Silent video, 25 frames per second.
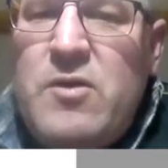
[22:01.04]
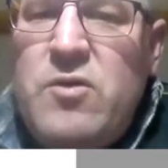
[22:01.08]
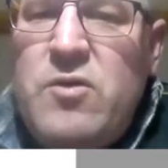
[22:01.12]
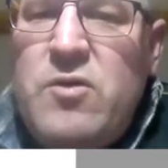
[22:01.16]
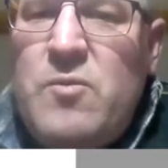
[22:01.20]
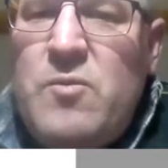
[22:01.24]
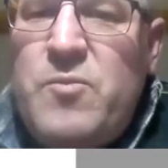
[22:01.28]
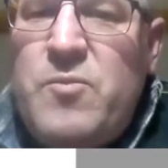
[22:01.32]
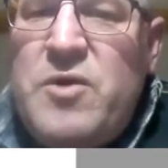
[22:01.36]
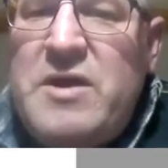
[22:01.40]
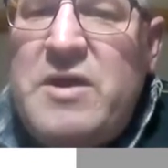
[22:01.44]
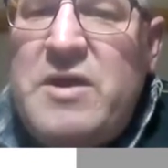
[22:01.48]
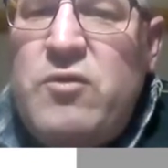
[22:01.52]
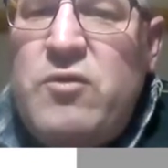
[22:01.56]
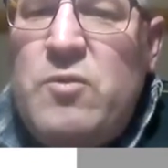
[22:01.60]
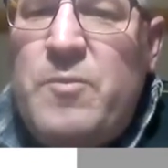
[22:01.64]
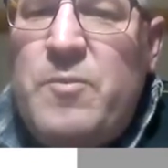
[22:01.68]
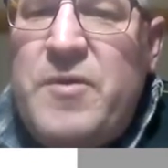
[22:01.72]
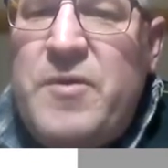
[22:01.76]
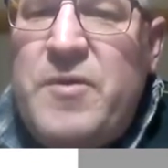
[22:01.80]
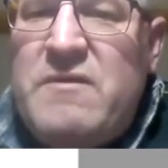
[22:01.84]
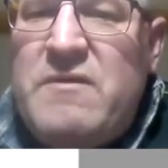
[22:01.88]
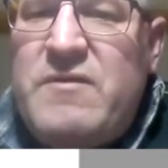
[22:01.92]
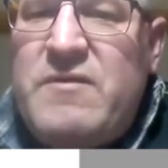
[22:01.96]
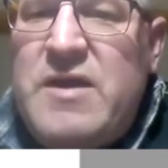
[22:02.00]
bring new
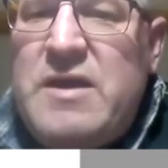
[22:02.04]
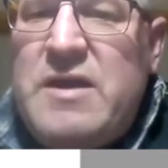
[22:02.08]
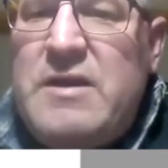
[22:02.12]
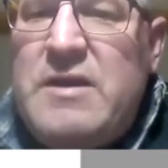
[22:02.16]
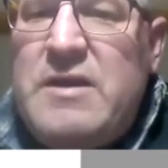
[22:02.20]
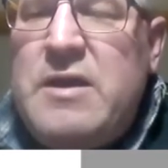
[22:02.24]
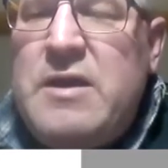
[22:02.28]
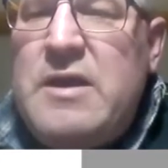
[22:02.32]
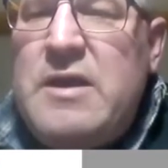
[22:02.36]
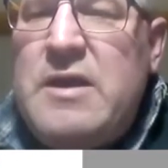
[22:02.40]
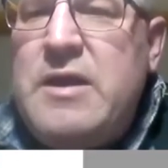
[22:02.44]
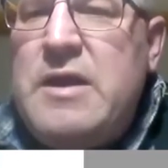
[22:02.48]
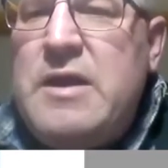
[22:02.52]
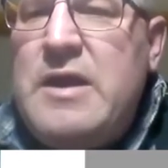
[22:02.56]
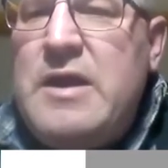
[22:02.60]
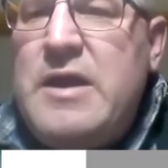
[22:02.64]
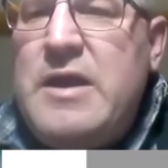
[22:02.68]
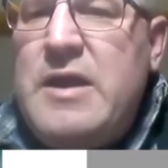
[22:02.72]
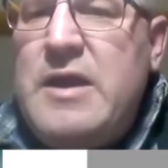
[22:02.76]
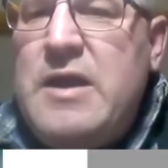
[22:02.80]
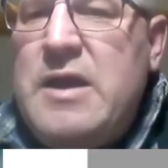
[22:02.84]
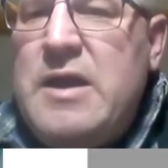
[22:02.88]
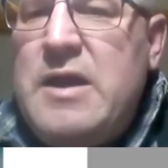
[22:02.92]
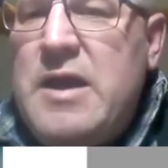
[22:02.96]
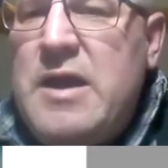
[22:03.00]
pigs in,
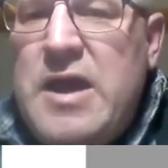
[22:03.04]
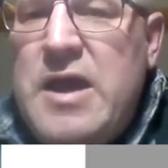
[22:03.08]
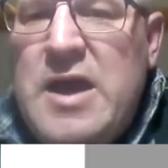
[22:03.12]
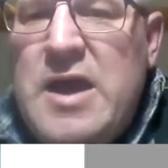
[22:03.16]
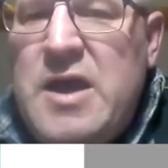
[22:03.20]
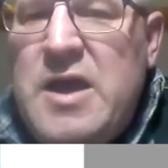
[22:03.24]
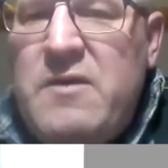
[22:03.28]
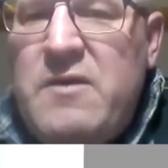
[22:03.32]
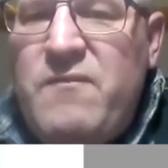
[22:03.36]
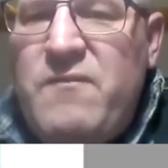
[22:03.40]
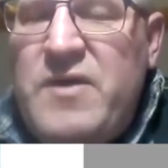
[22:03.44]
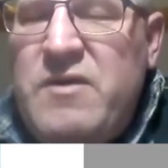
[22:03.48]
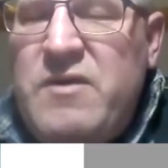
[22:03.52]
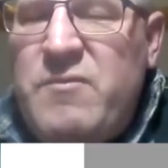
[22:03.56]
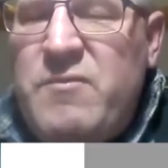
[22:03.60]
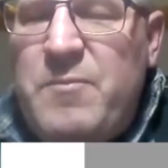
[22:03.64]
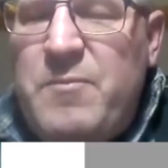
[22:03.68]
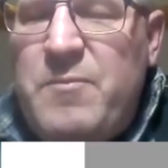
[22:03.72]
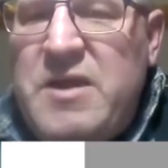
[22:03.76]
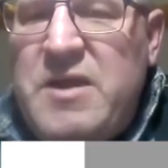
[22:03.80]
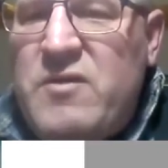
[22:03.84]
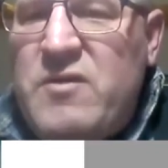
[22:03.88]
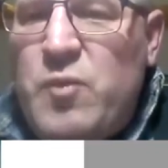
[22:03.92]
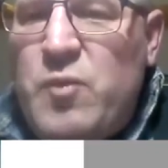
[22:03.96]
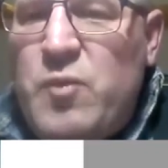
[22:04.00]
and these
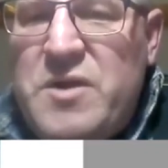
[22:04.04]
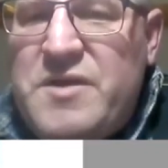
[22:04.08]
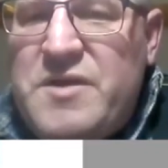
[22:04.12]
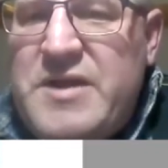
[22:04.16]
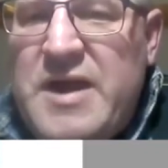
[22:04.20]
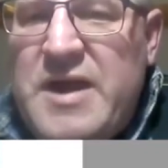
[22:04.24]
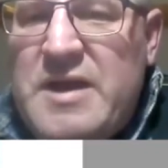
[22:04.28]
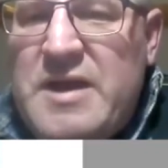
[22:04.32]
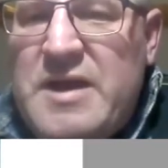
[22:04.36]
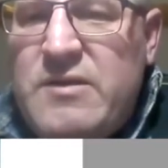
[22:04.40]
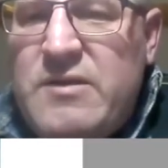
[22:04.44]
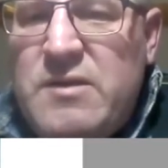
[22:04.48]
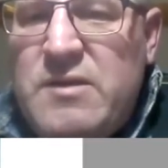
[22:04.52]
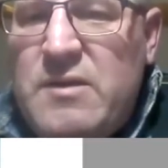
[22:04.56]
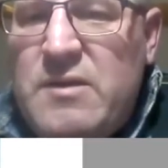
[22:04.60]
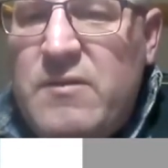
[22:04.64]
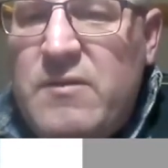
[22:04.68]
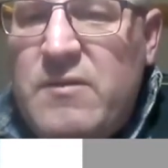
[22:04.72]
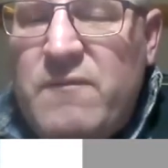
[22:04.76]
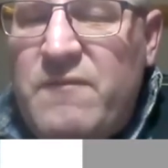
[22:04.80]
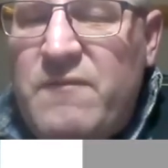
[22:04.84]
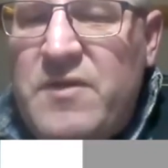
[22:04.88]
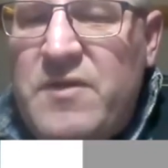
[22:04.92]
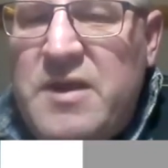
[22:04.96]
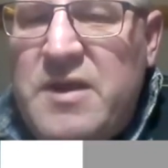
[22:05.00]
pigs will die
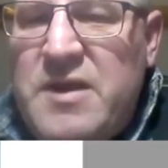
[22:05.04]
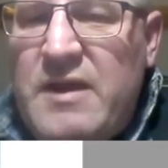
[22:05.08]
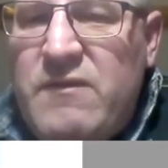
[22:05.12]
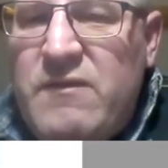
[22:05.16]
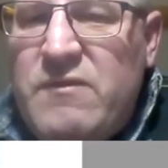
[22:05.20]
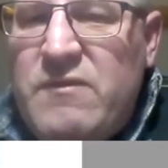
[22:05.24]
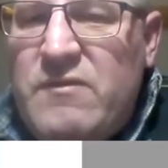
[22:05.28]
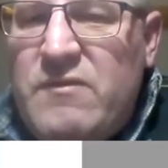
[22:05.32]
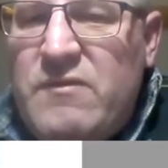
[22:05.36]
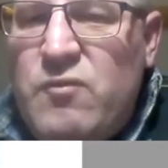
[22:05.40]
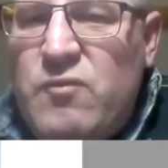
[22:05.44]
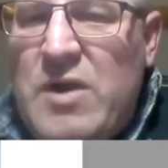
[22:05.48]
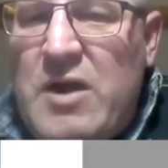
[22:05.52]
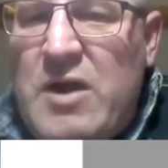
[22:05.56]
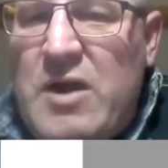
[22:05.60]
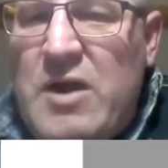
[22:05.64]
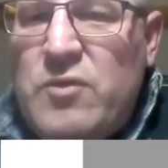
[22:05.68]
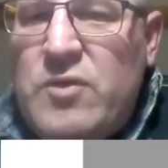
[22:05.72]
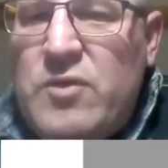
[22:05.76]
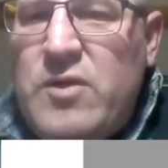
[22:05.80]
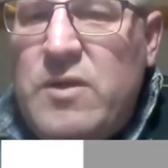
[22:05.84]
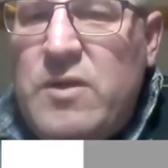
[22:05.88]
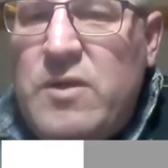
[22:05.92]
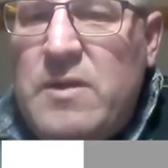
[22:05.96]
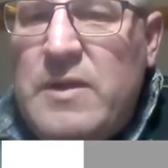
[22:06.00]
the next
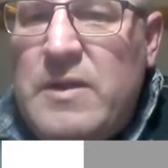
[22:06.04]
round.